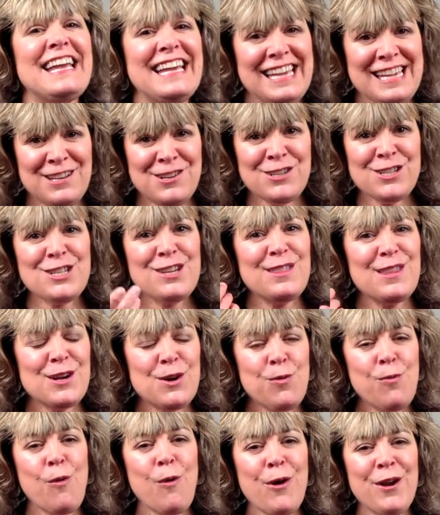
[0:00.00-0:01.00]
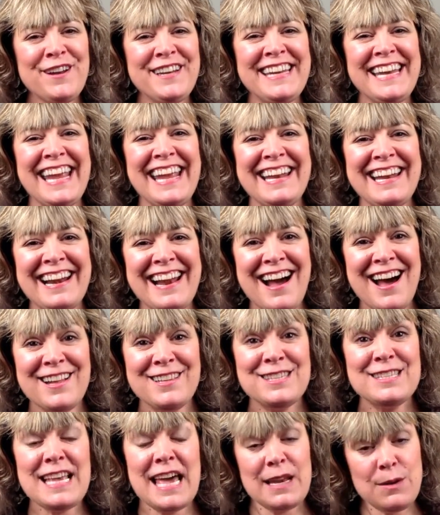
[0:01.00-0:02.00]
into the coordinated
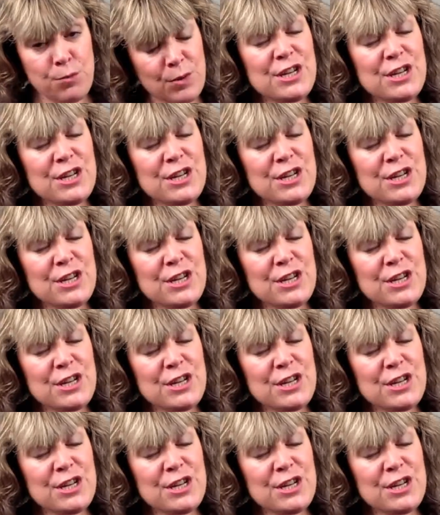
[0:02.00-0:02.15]
onset,